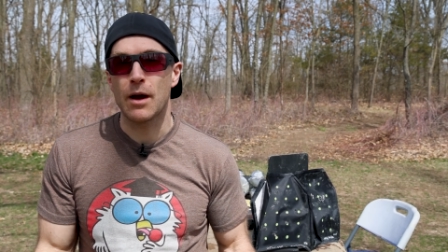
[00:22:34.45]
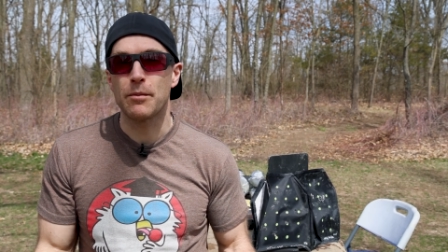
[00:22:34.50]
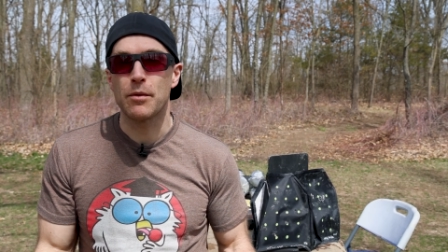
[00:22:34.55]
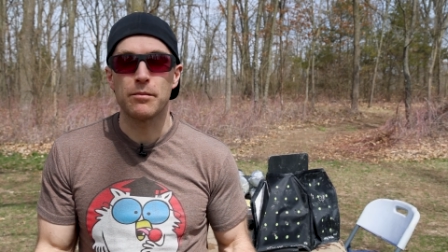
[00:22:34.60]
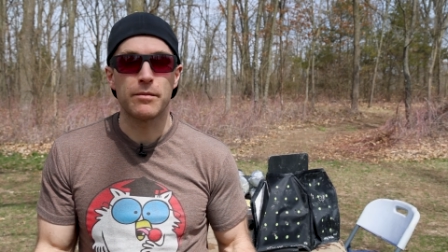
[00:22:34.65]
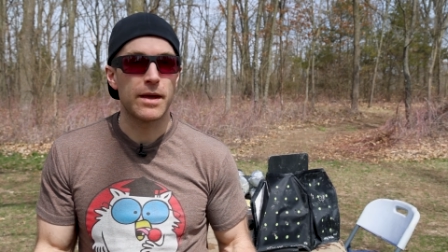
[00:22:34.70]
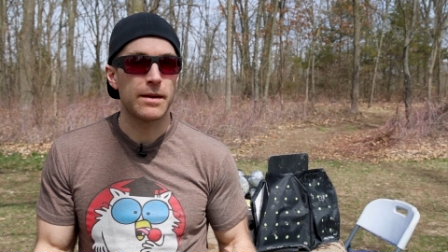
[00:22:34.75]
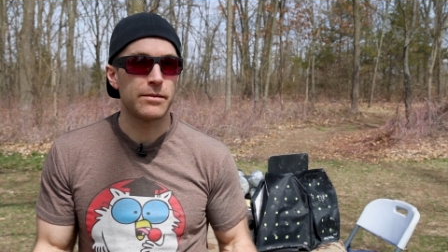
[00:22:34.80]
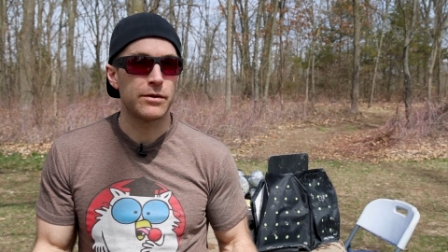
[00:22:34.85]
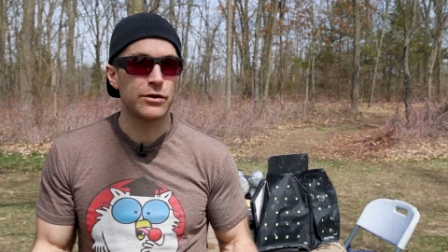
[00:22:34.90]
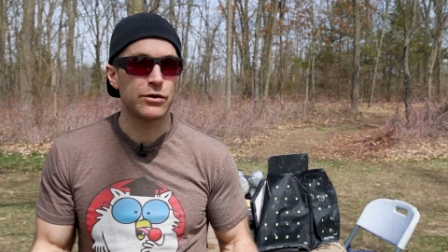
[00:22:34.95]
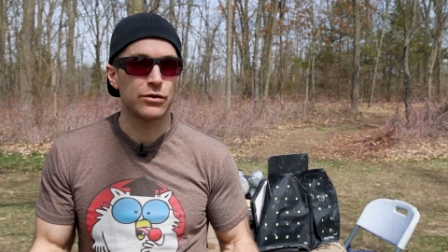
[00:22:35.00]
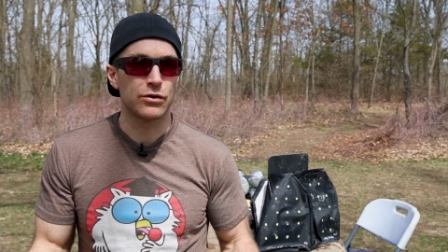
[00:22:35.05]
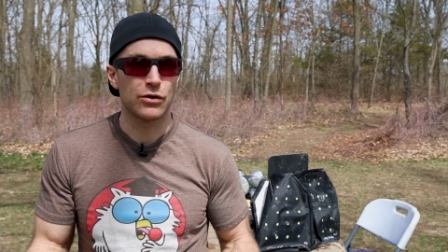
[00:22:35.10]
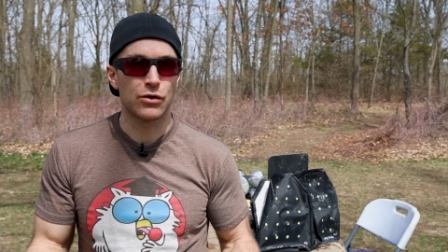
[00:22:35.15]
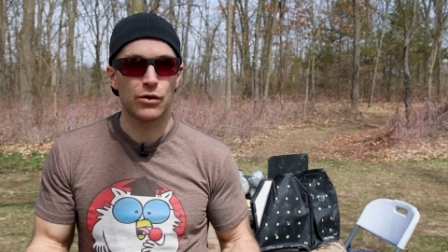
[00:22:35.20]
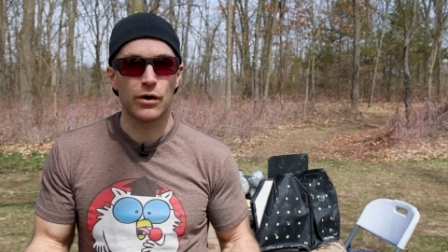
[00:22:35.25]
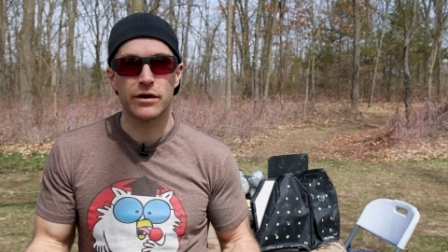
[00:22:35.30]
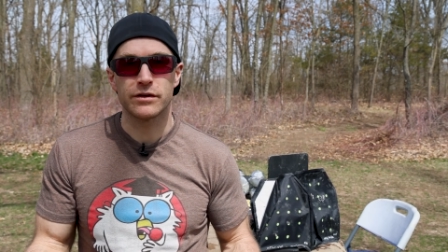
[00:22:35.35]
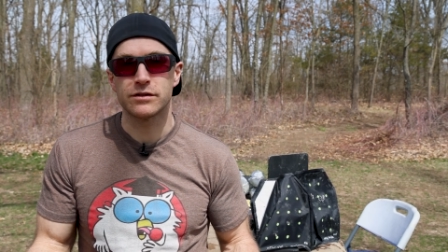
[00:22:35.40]
but maybe you're
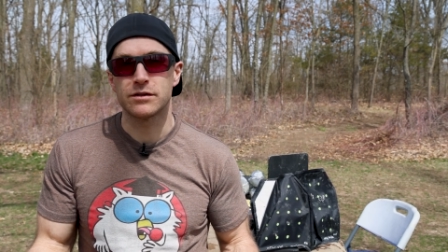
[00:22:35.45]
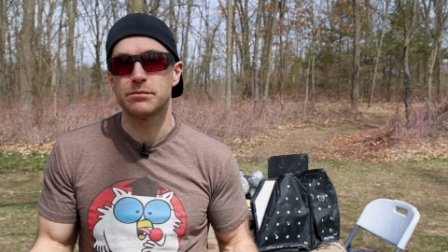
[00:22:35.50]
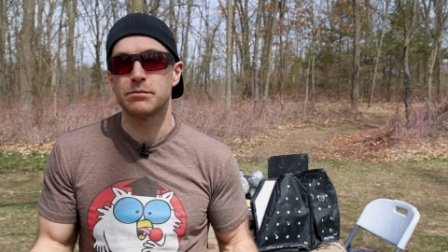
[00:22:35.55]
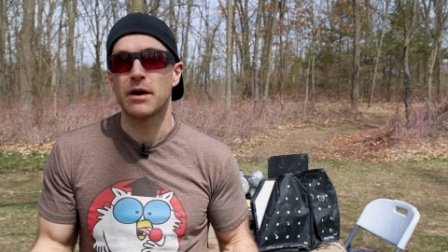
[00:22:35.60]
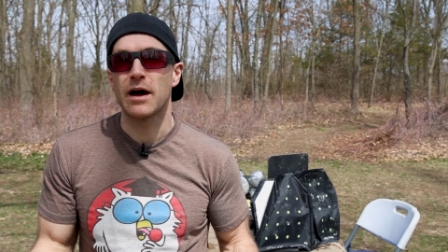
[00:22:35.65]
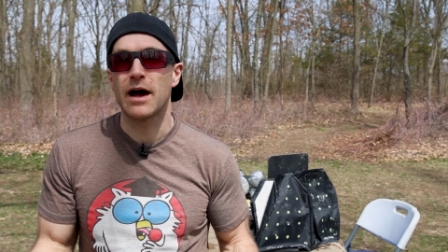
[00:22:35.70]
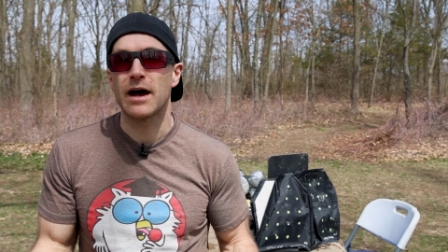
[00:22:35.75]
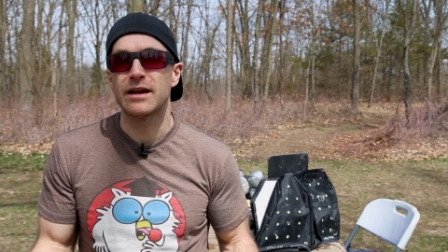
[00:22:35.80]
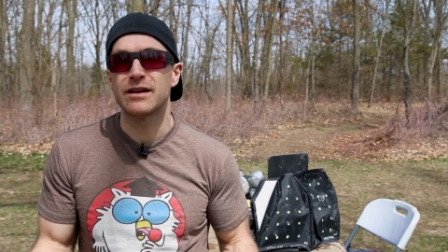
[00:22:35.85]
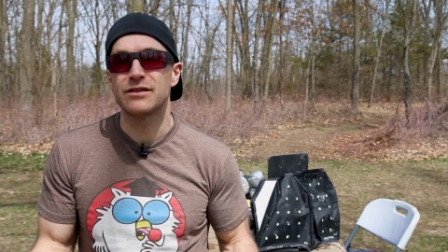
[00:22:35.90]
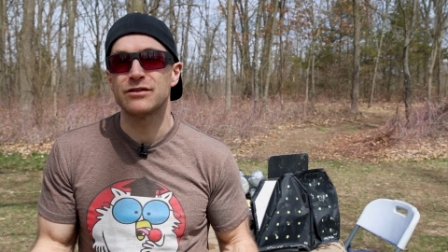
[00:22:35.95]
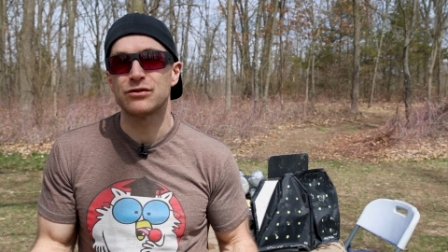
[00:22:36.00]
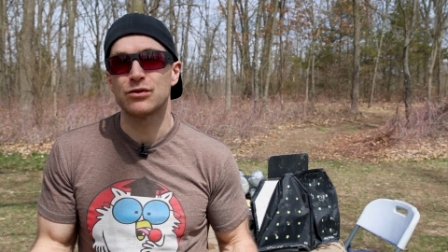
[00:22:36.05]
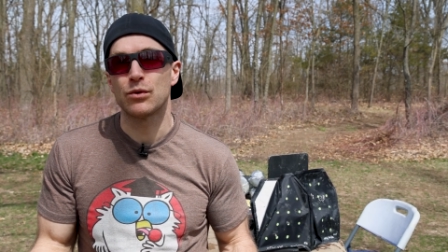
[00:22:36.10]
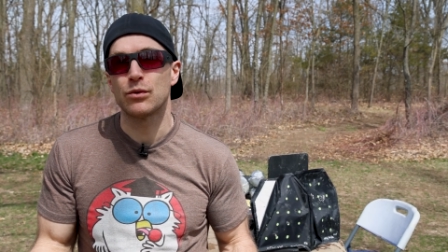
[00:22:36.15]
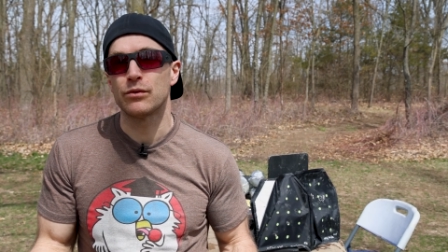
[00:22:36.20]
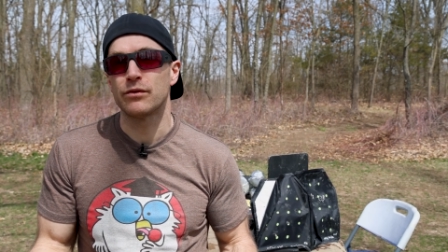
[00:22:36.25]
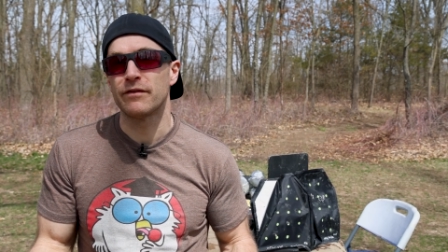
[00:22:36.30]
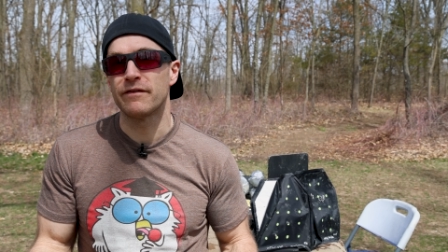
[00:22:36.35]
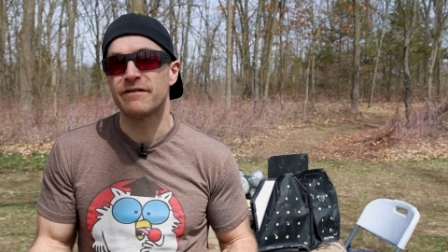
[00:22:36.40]
across the pond,
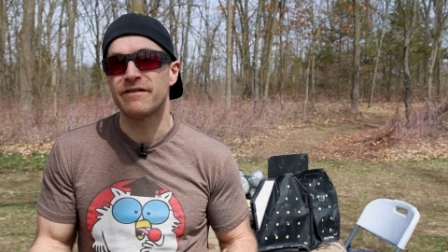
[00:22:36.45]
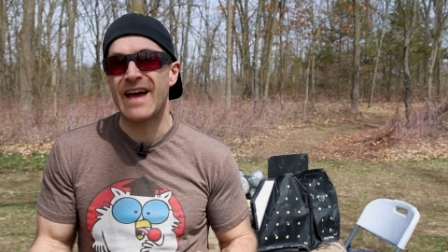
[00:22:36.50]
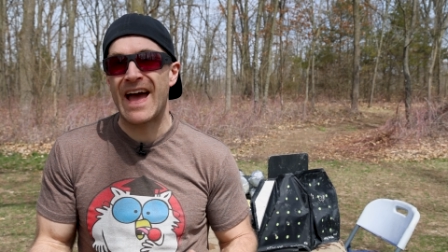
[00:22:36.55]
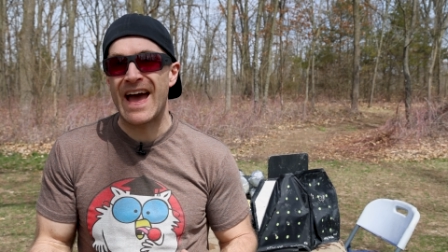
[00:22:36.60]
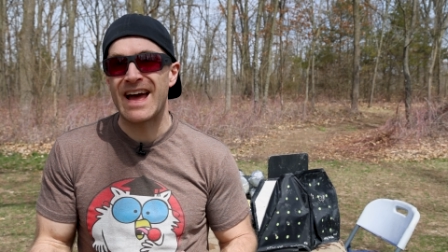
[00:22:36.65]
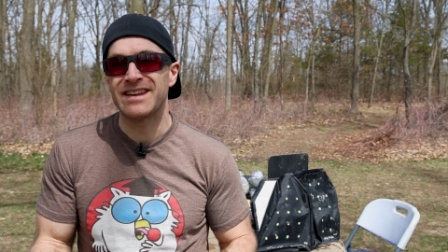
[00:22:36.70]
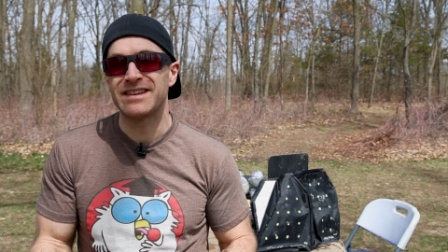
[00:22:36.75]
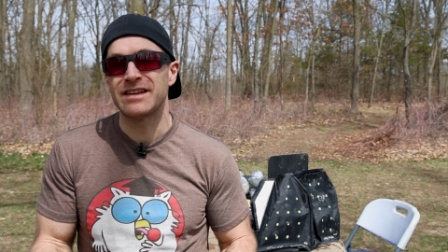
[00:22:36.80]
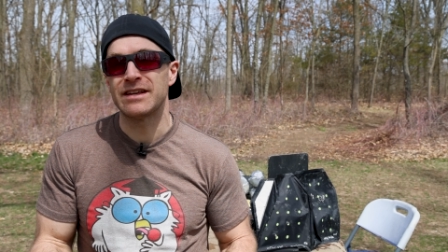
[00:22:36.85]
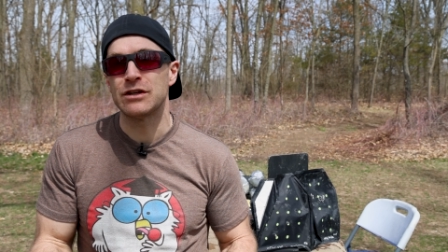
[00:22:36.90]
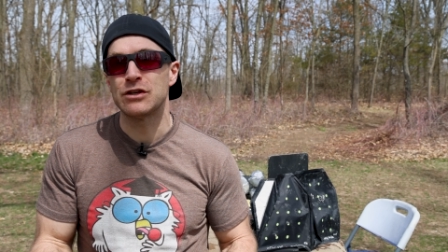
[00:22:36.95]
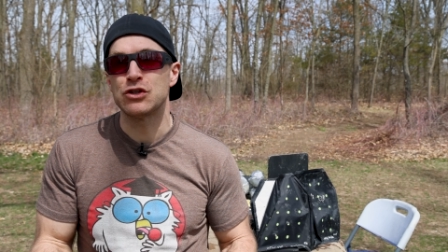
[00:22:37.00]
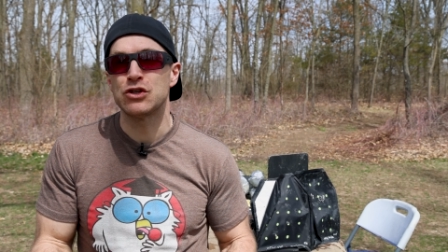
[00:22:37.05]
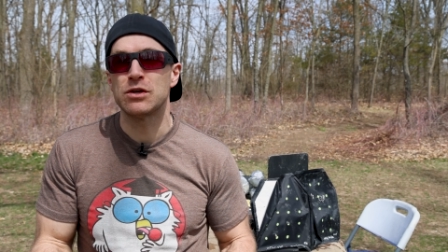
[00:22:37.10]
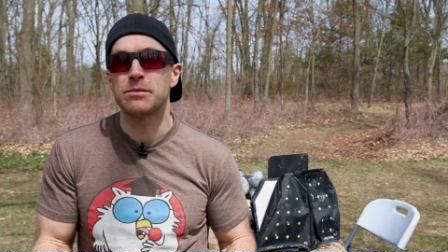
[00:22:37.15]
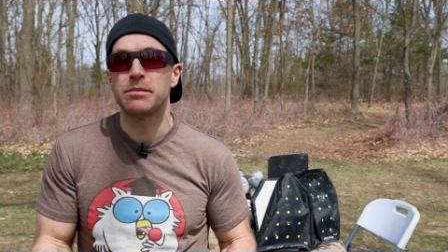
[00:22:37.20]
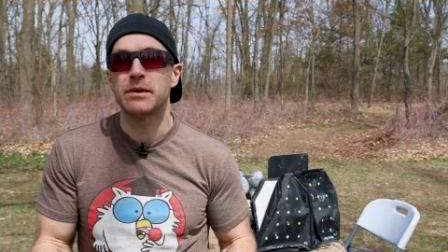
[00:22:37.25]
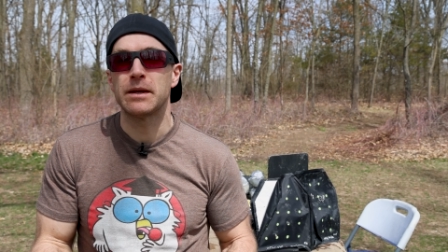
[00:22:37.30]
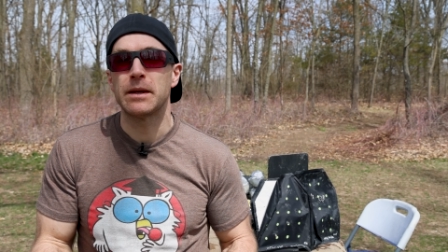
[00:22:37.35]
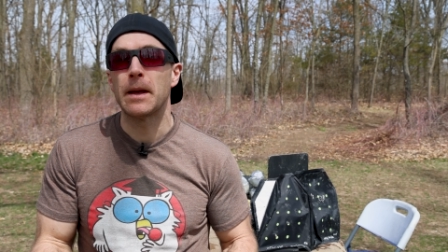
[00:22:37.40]
so that and
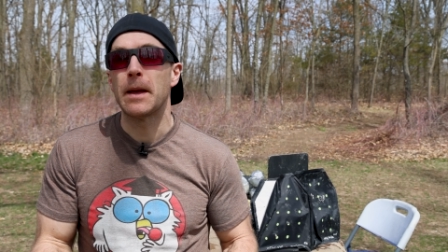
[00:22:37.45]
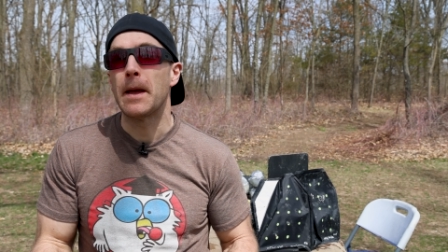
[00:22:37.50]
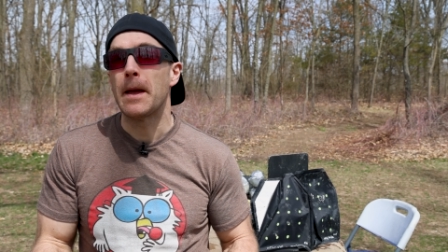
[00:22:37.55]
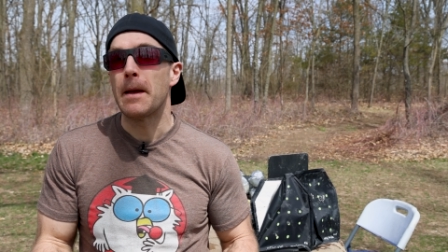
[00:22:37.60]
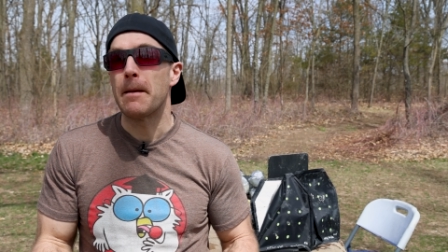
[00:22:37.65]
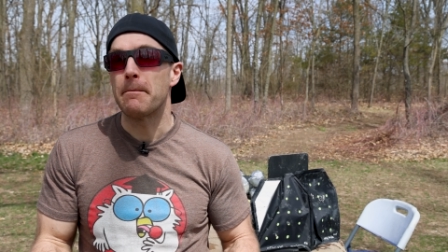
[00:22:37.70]
shipping